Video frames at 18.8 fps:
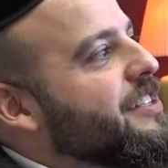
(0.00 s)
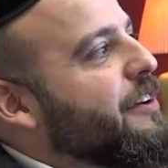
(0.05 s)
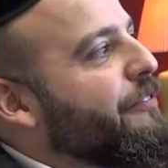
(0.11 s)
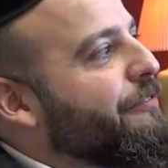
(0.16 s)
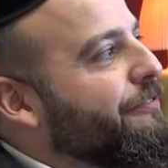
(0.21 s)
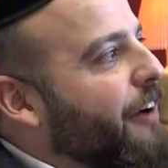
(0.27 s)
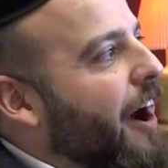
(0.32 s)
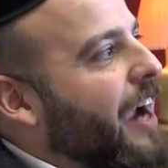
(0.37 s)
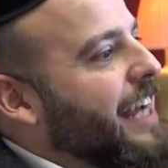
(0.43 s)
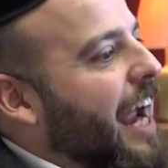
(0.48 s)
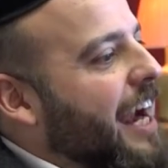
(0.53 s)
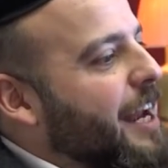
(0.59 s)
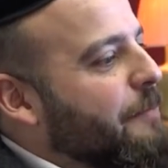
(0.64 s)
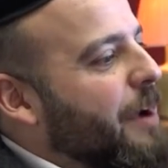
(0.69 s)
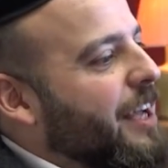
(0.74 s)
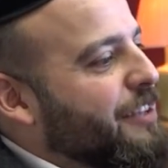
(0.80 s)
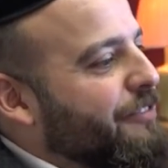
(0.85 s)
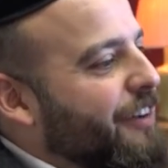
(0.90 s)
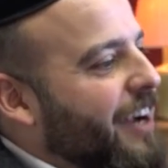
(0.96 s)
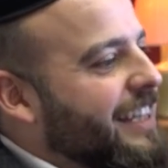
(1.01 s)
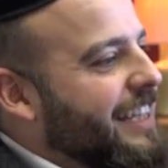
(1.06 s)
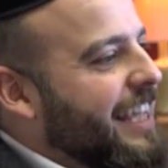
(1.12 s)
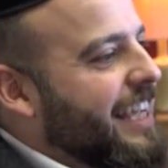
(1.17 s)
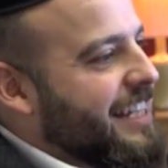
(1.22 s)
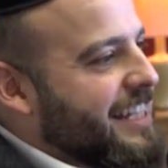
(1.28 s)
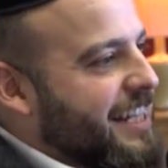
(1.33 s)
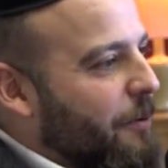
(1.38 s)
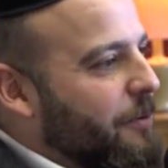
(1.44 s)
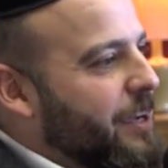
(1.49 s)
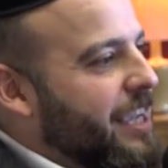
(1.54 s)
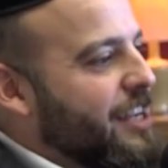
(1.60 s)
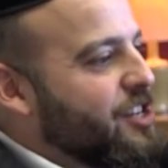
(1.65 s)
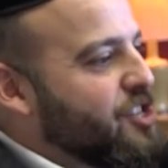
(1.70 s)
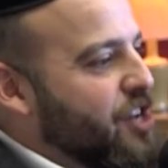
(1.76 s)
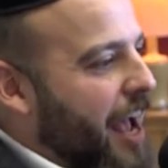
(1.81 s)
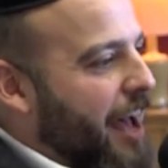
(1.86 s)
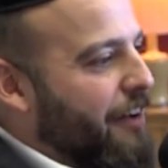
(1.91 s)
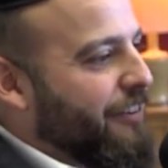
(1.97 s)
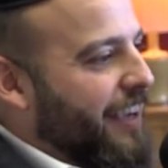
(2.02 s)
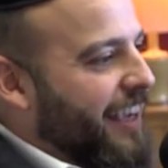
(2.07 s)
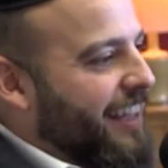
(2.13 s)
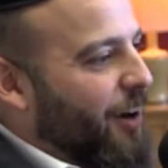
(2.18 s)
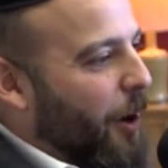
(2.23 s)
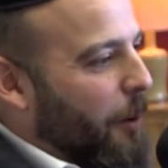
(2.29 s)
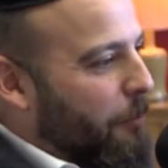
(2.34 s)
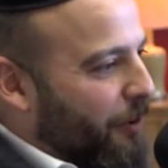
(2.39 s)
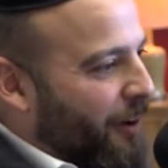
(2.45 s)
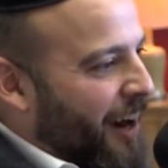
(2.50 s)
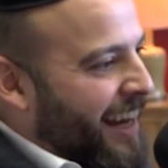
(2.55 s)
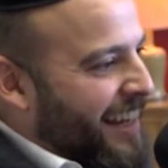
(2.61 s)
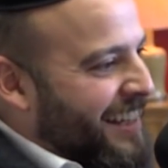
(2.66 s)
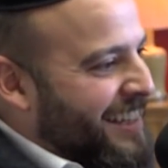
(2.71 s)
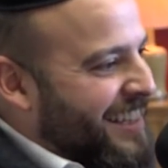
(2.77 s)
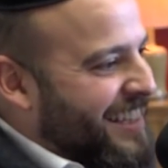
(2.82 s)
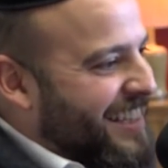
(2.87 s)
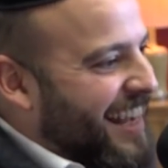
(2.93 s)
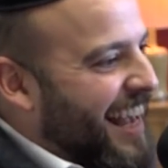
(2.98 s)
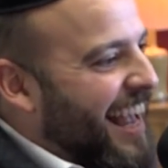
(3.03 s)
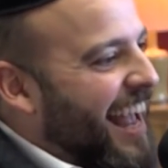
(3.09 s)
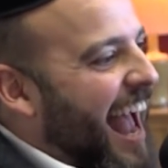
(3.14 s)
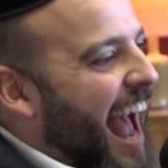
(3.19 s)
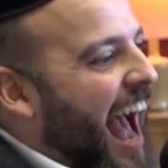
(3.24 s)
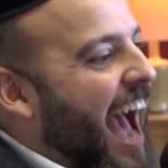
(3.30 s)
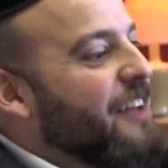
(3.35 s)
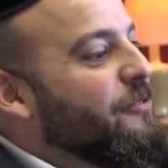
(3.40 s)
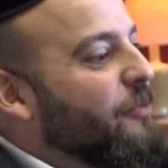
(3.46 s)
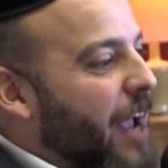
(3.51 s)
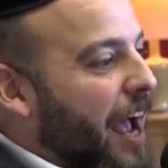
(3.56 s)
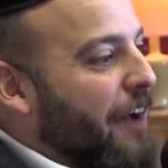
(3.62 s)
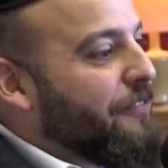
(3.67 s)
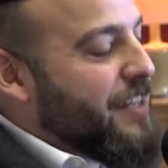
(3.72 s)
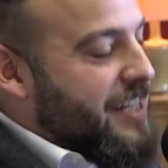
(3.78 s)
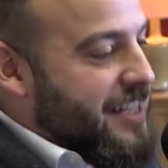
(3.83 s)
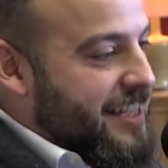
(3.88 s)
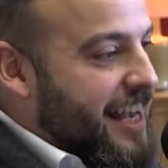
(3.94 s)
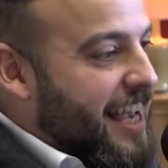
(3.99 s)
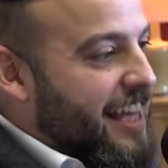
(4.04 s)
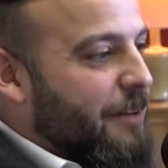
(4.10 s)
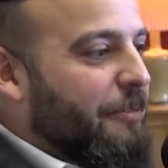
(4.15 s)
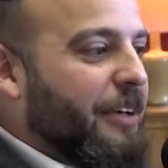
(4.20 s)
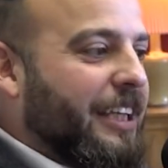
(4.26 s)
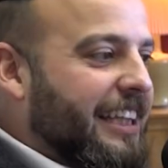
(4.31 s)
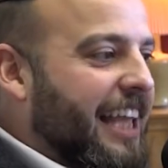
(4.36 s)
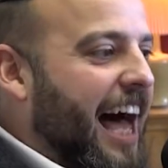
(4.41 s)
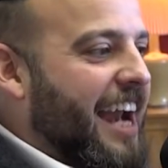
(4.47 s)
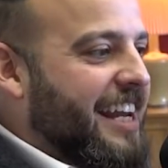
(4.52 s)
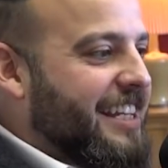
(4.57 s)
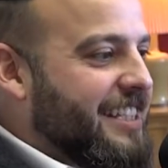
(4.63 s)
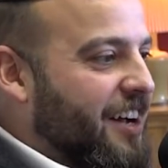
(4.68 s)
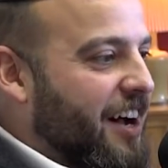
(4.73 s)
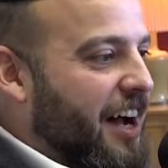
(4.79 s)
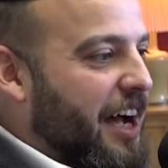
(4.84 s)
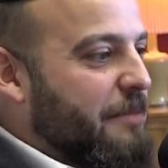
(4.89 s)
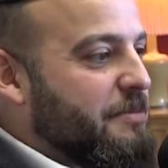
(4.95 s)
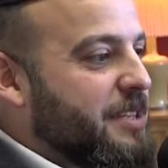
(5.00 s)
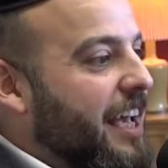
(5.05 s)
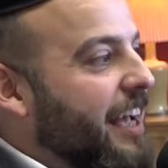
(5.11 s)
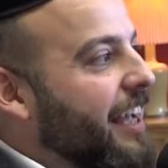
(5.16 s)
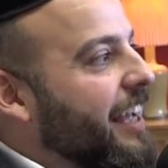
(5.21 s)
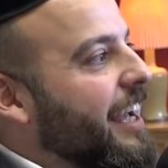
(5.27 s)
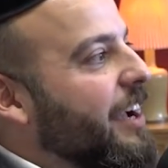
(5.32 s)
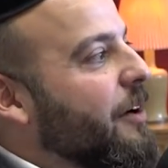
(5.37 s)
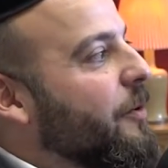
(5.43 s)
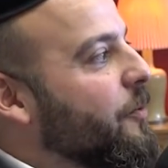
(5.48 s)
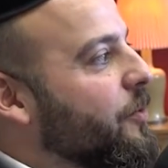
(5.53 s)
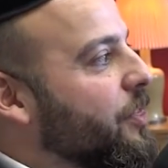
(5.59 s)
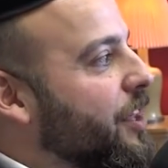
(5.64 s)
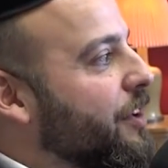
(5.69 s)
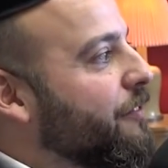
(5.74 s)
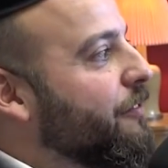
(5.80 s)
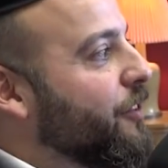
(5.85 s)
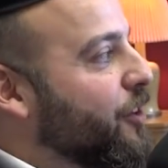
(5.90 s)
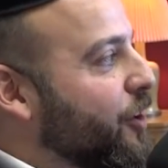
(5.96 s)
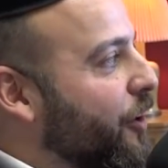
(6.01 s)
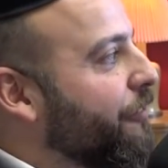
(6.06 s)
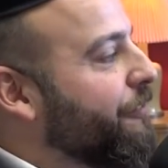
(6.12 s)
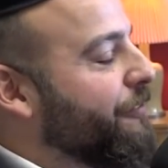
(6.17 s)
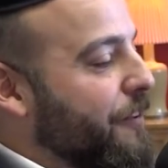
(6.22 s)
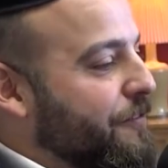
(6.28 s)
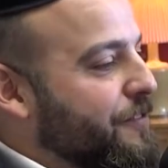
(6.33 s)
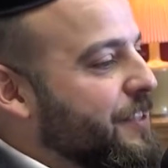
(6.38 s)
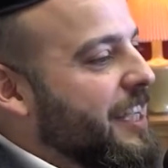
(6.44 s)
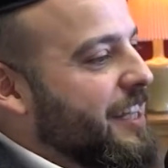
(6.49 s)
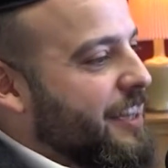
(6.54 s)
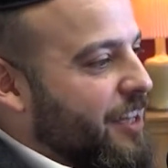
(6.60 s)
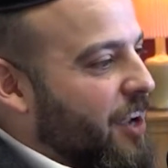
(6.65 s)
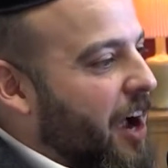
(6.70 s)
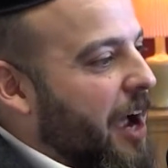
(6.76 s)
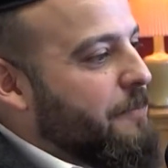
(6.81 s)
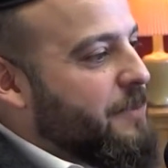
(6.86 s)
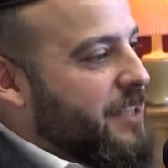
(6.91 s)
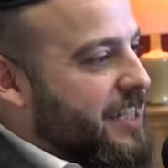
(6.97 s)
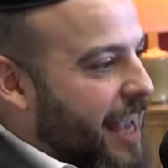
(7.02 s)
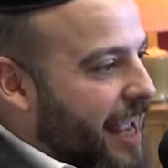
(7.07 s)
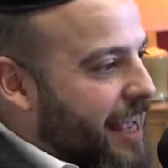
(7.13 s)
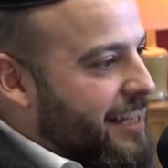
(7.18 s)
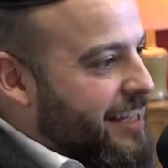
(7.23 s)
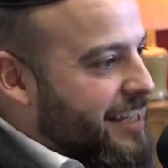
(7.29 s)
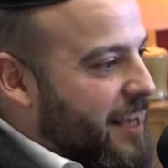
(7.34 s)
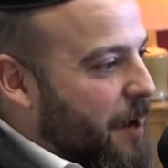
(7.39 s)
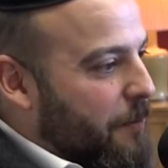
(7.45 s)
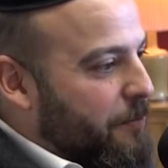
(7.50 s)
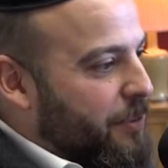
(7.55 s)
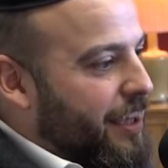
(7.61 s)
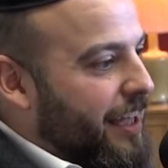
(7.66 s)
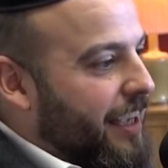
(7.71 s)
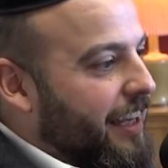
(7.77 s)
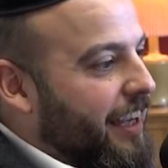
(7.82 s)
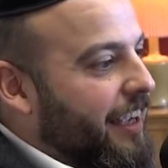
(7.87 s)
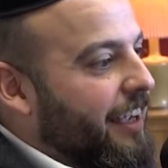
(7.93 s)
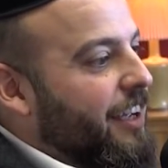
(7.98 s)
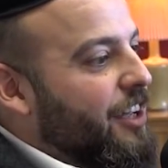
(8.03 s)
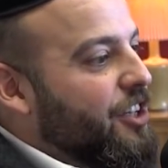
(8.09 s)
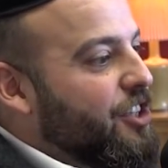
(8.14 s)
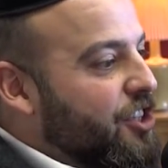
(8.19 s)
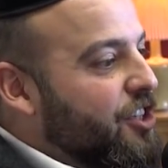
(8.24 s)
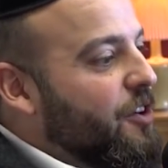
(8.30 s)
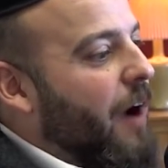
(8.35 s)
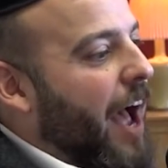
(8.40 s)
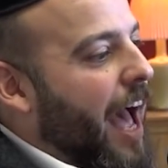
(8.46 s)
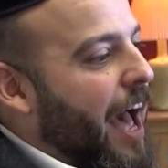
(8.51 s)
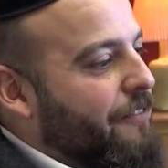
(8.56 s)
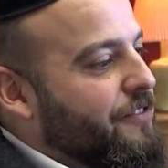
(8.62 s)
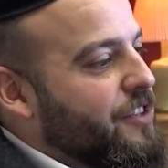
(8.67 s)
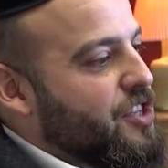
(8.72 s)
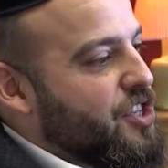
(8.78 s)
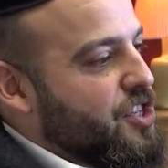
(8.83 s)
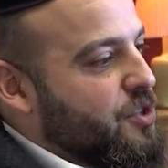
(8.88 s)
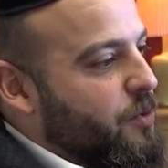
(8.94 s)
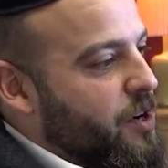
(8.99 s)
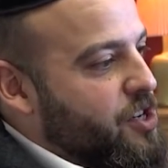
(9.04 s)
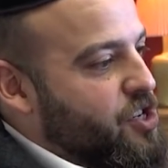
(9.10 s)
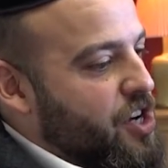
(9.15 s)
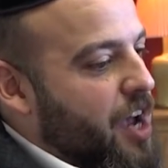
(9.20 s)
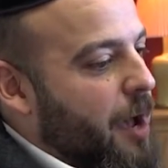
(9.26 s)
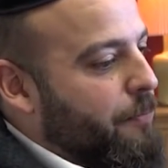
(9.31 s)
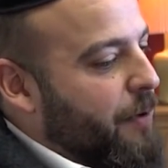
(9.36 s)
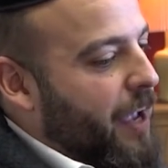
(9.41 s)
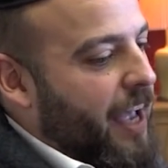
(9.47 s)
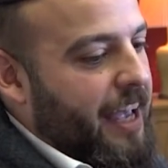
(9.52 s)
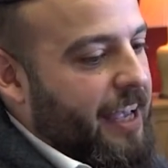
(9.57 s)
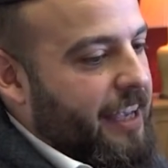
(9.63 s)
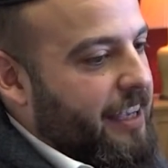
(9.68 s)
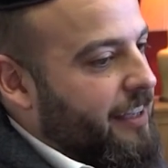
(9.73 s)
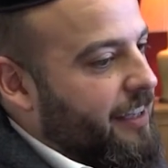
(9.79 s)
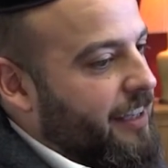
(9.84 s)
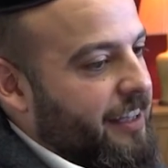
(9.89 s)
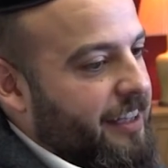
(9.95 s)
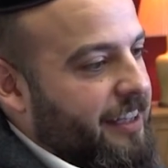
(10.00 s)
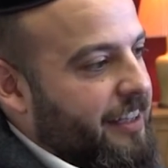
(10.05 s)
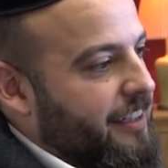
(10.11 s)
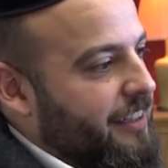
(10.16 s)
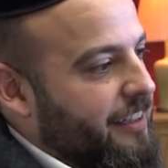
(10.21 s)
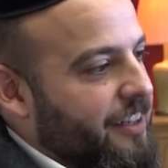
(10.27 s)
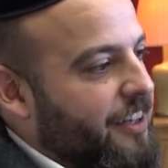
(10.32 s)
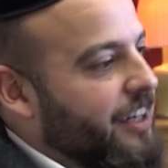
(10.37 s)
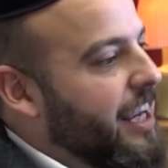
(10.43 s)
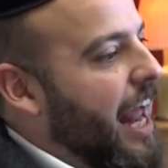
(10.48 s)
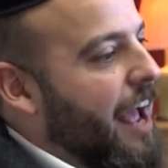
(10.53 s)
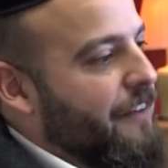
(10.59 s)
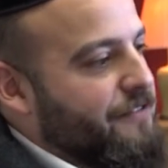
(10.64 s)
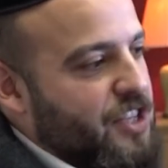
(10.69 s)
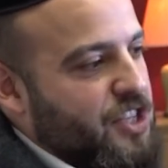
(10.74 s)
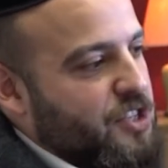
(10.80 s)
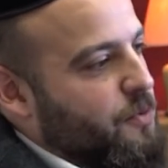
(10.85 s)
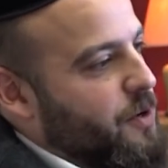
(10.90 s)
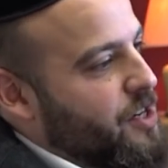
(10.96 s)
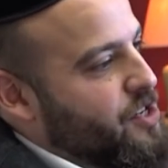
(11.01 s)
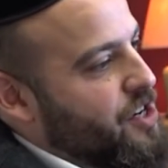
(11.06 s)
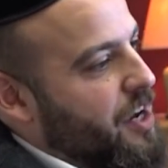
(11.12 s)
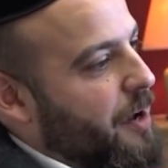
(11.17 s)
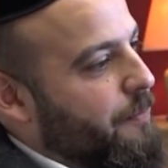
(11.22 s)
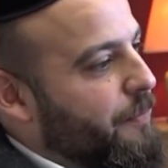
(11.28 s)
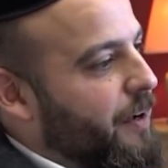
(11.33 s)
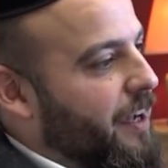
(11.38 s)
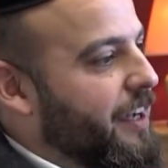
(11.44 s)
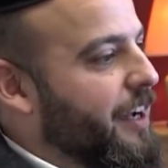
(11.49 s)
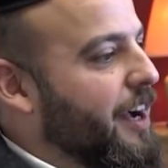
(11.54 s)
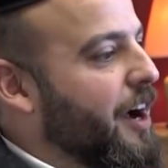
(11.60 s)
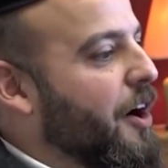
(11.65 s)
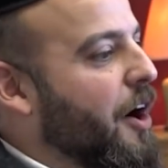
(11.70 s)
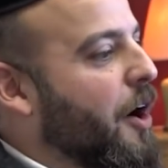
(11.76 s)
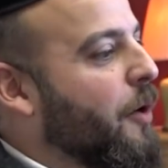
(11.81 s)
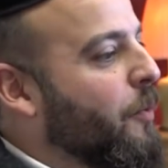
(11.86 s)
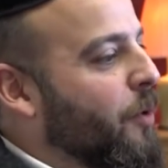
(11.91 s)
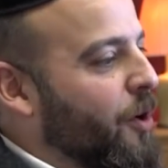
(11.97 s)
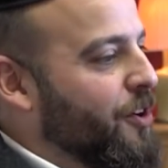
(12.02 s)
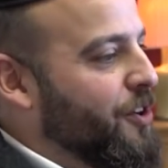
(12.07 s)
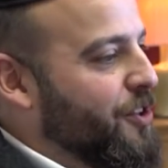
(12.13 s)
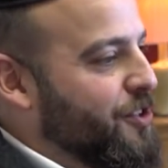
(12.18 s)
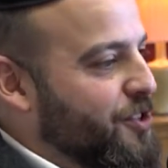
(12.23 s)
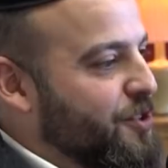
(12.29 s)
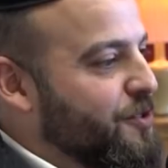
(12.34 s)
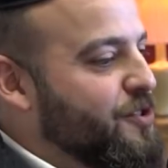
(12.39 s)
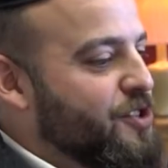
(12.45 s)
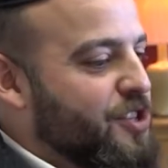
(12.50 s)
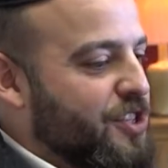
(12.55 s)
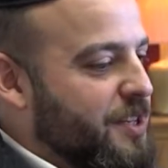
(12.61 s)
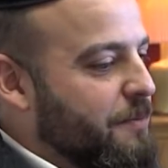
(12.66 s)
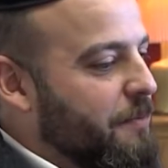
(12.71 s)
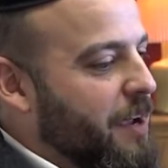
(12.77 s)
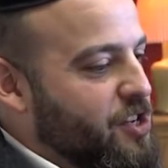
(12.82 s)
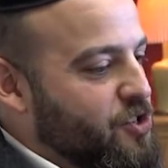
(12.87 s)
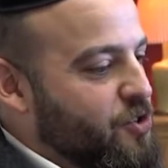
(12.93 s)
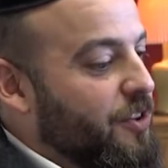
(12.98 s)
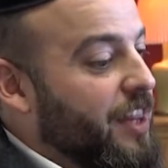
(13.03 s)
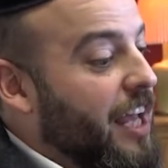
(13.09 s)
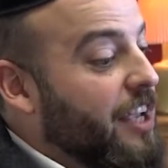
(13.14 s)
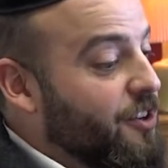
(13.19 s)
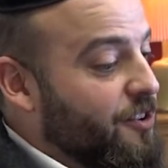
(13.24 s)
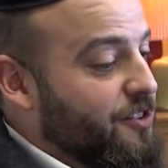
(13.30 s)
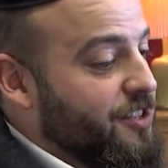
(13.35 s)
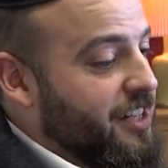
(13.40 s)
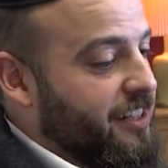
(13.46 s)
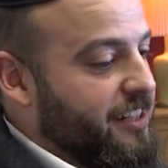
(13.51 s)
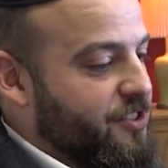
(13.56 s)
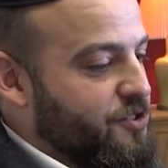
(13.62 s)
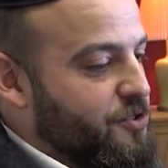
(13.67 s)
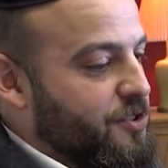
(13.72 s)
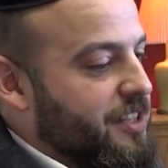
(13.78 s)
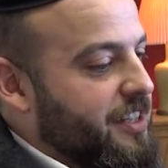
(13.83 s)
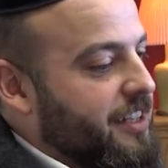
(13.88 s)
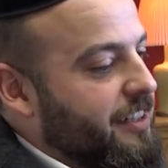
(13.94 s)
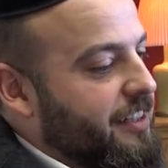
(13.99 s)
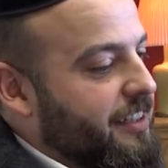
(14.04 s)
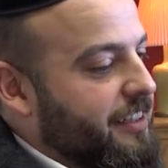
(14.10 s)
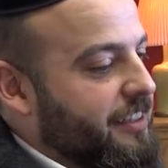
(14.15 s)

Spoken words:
a finite amount of ideas that we each have in our brains, and we have to say them a lot of times. Your 15th time saying something, you have to switch up you're going to have to switch up a word or two just to make sure that you're still interested.